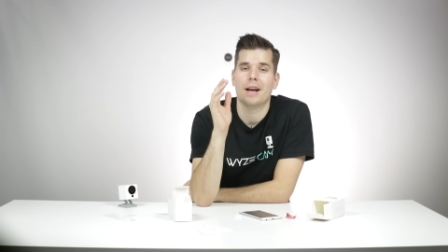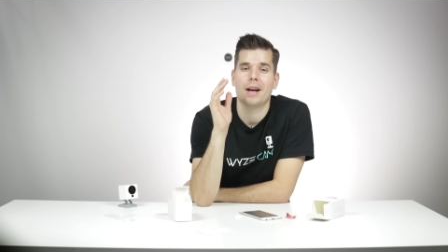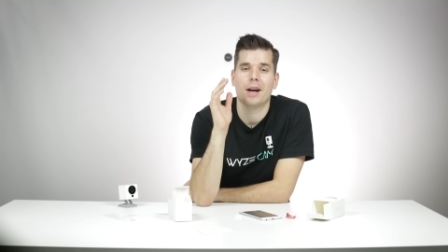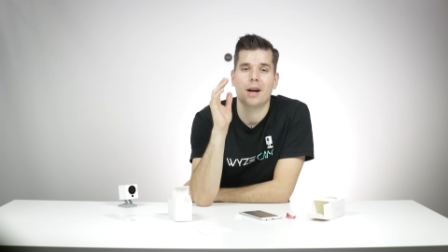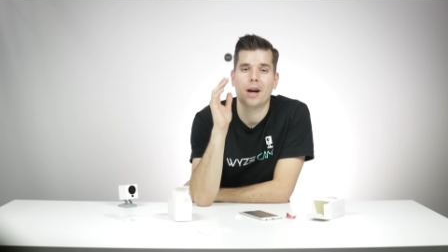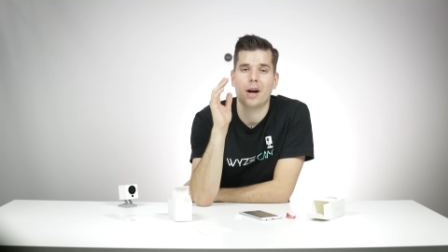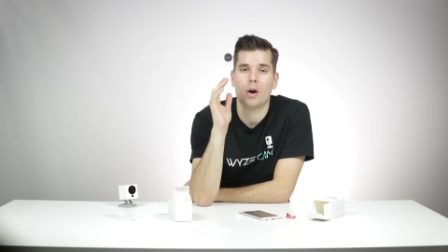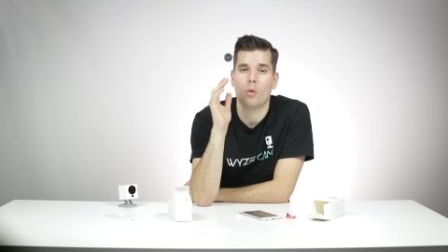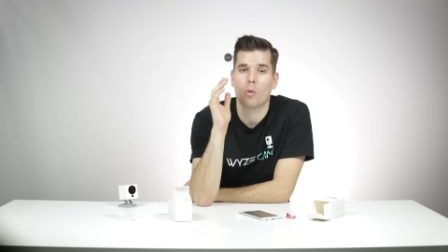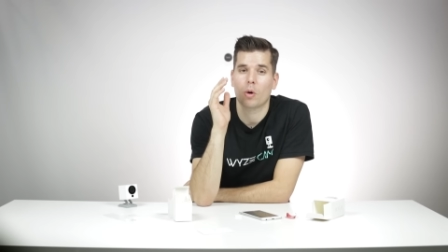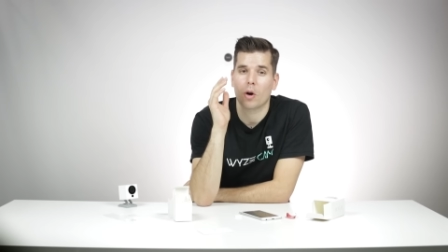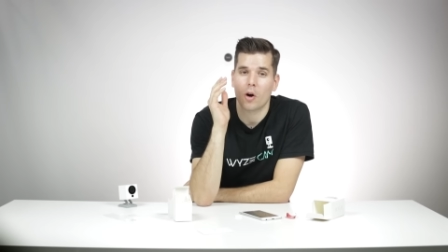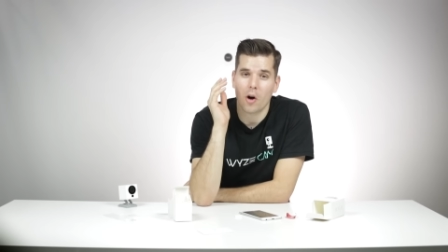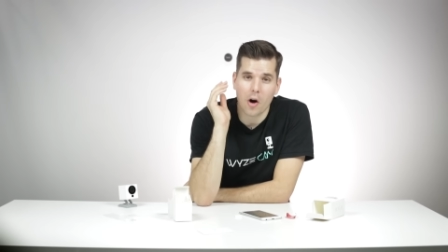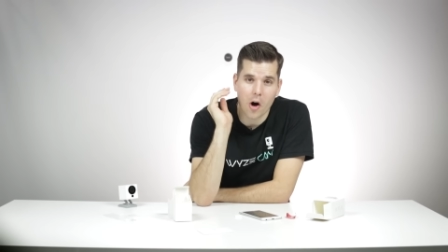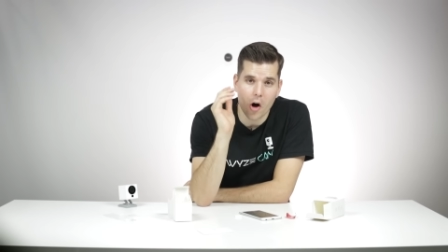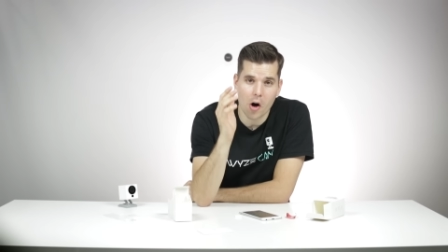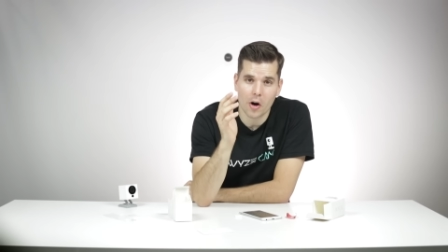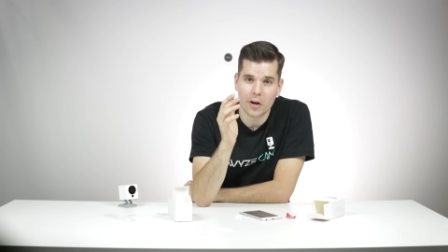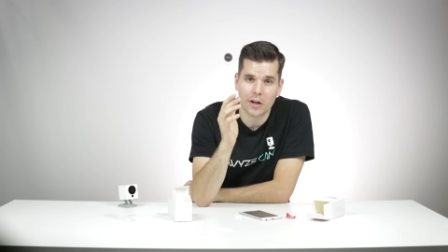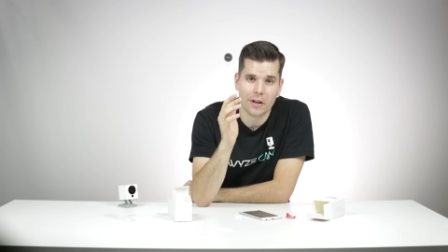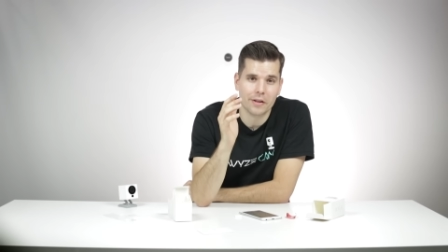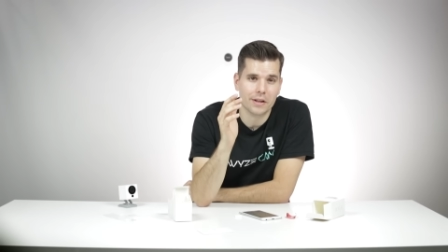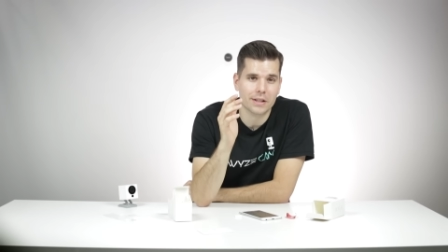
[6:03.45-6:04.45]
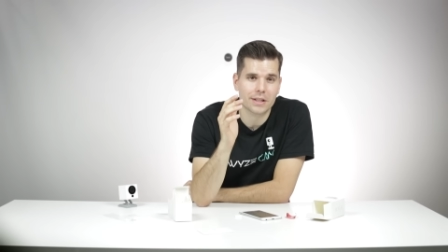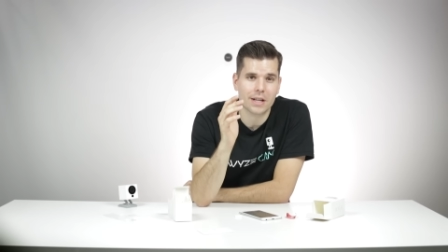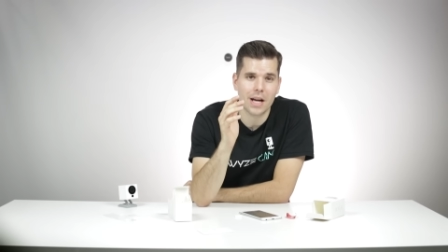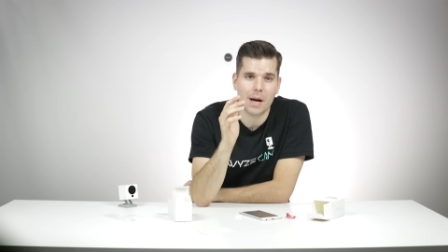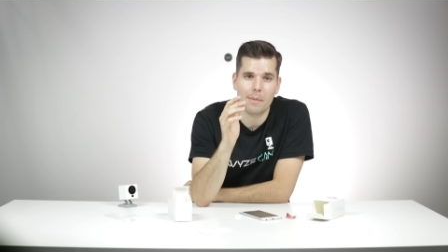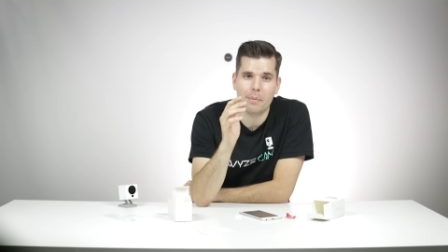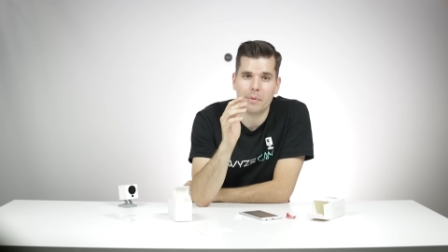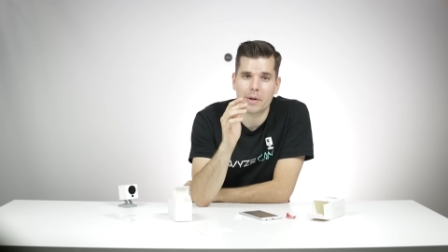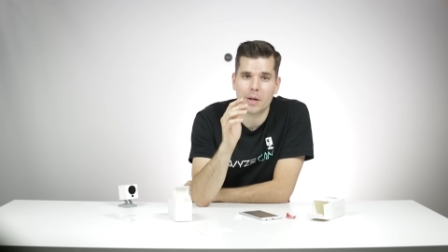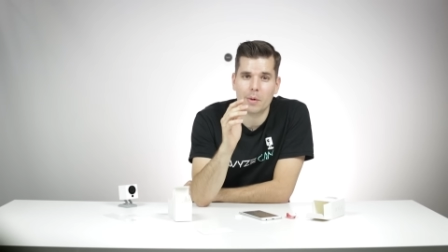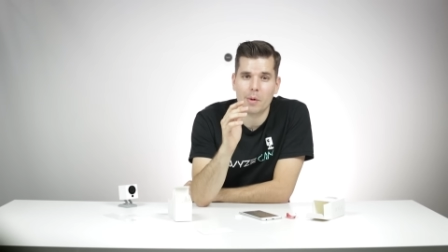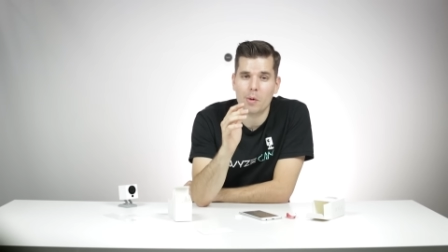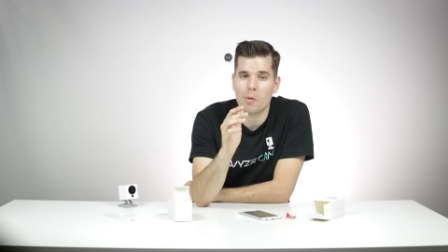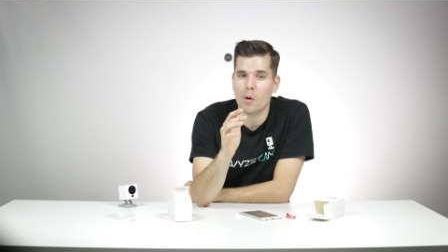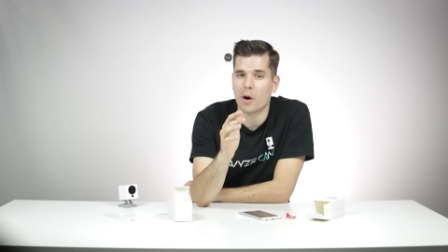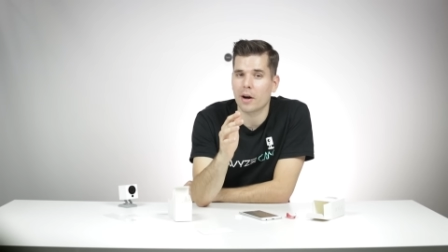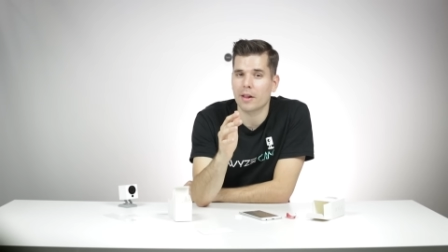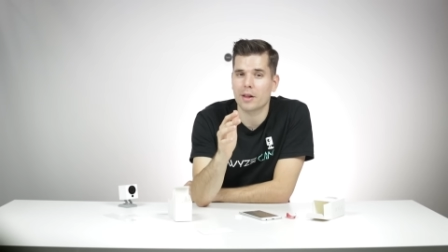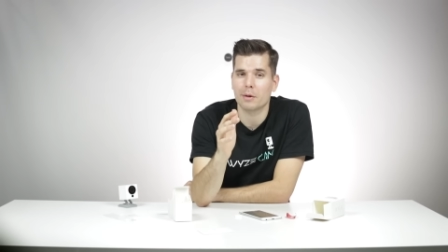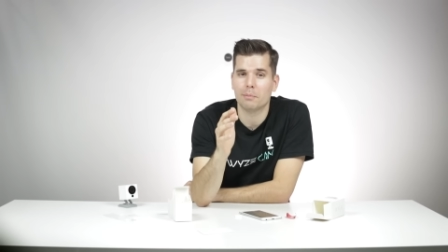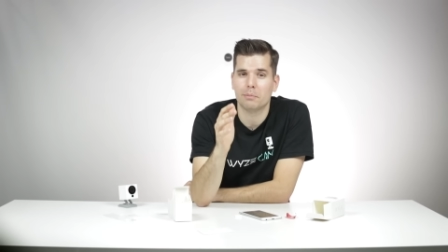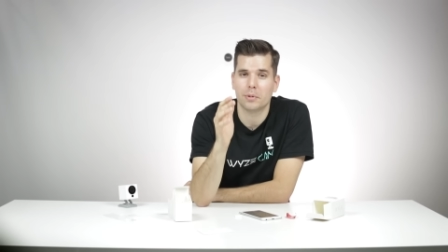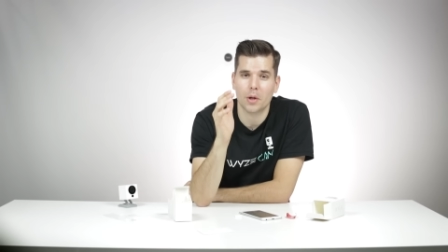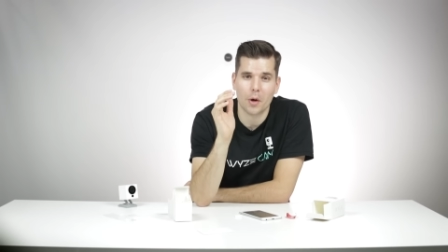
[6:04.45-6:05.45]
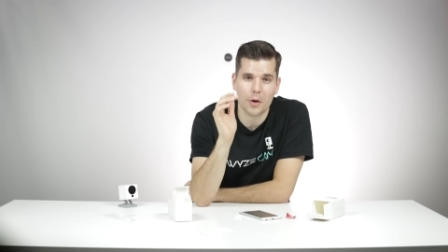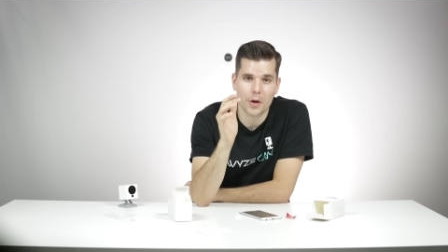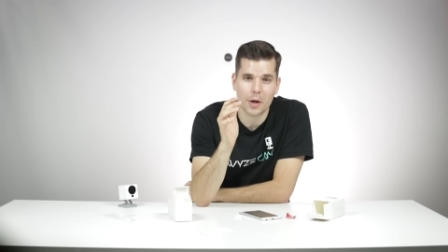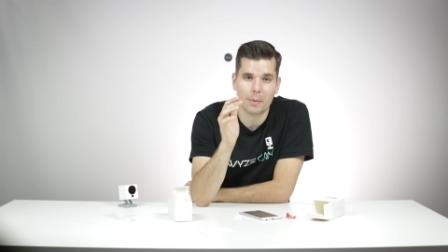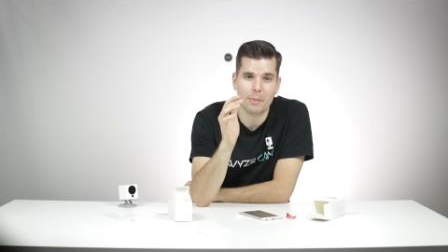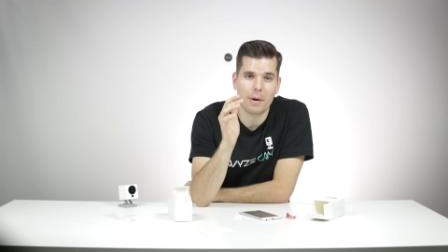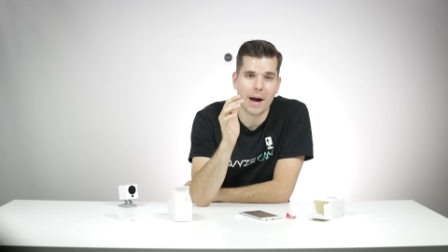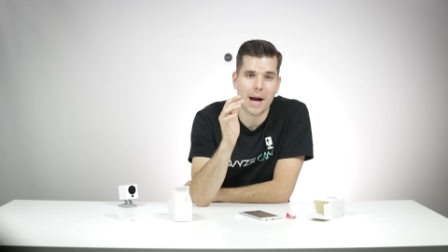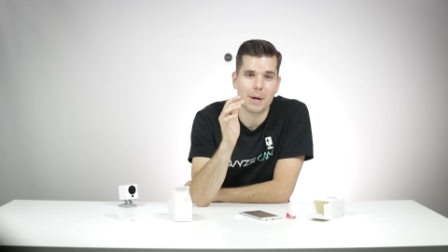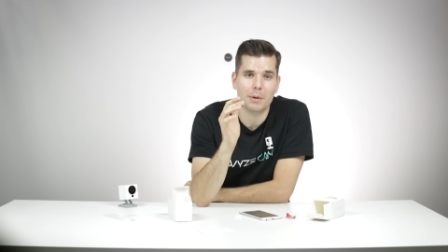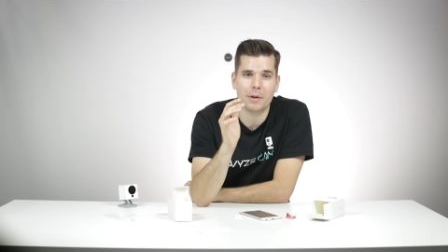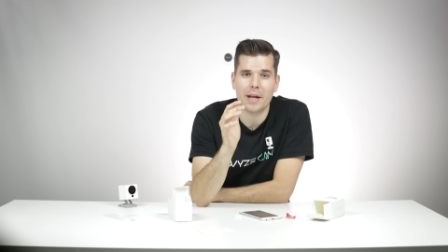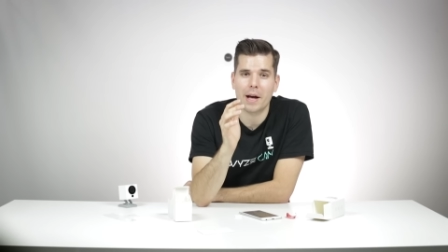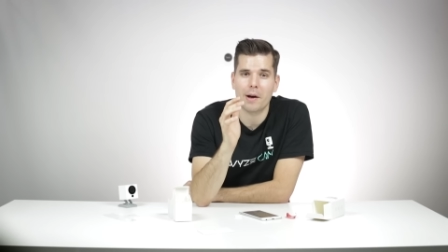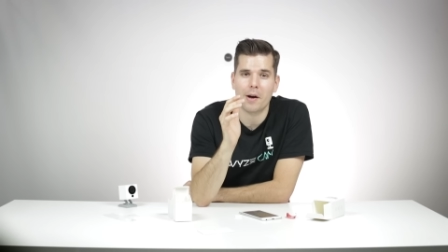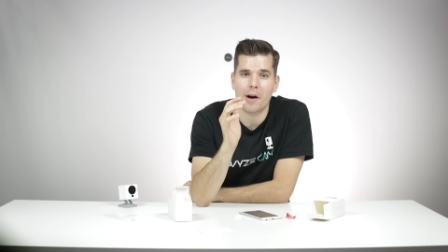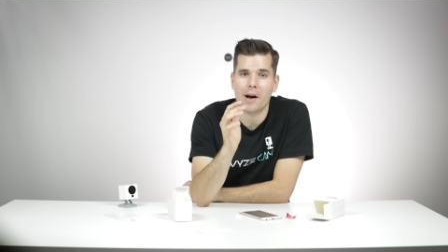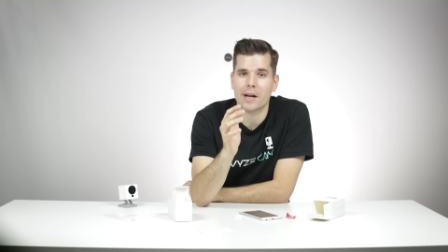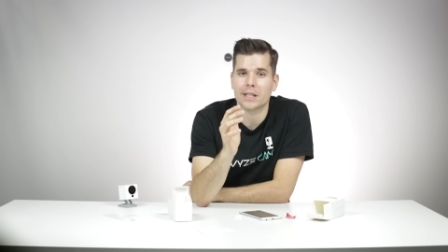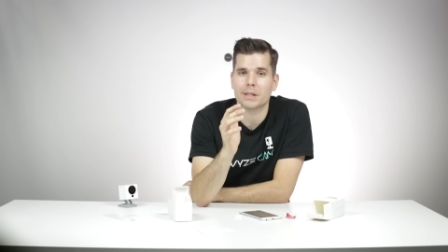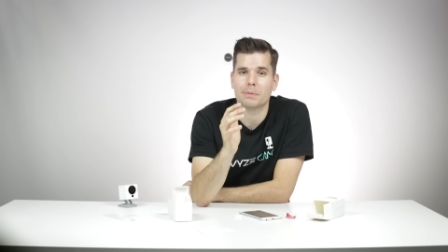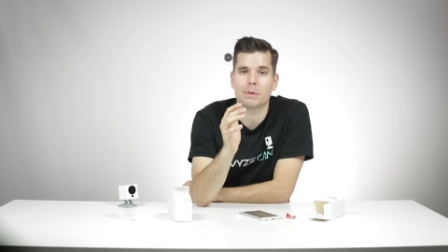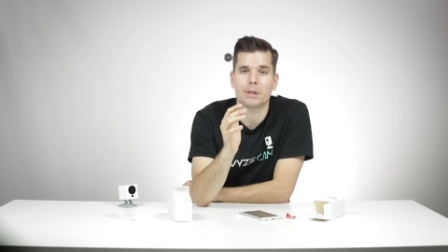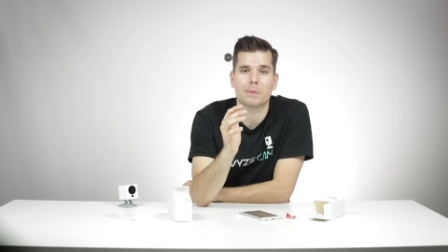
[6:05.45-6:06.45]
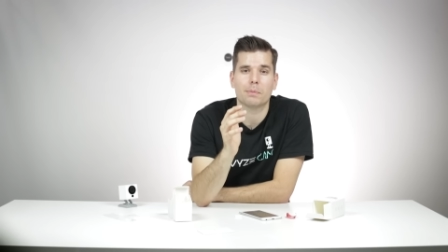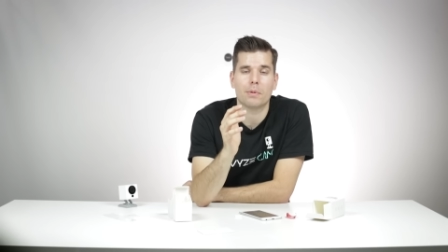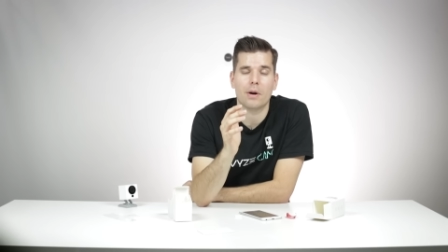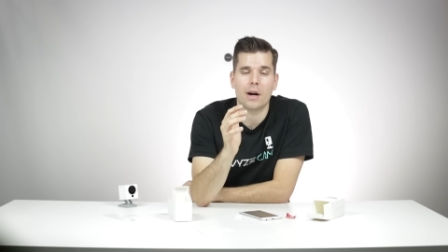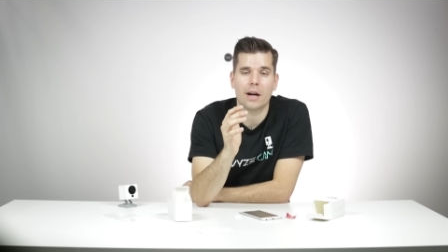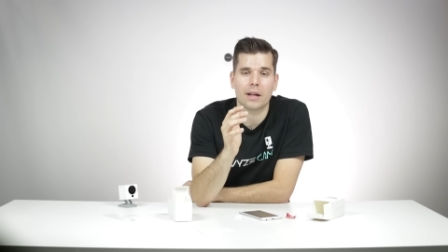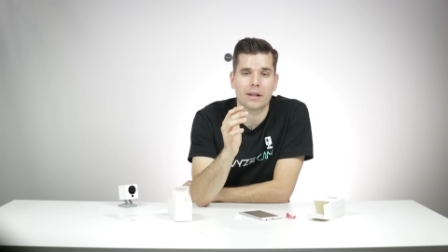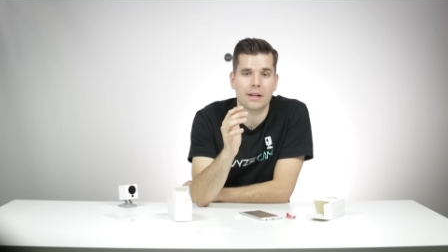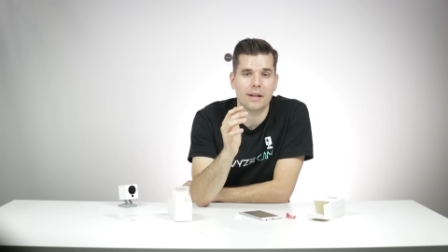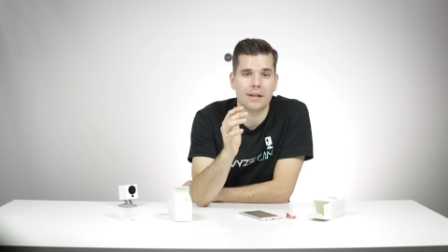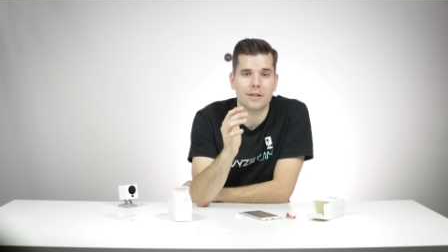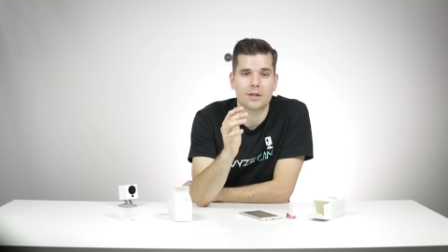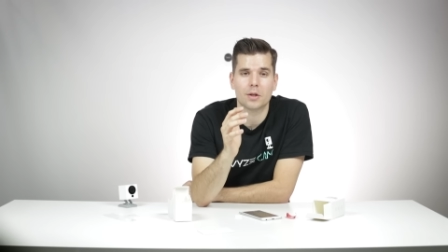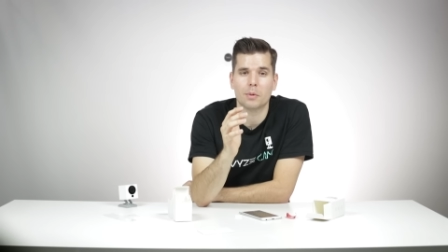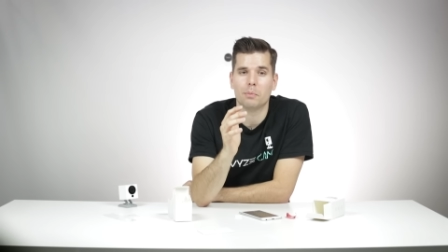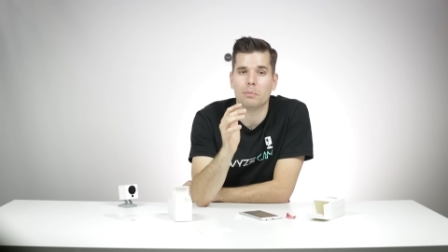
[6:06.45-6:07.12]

Uh, we're all in on this company. We wanted to blow your mind with how awesome this product is.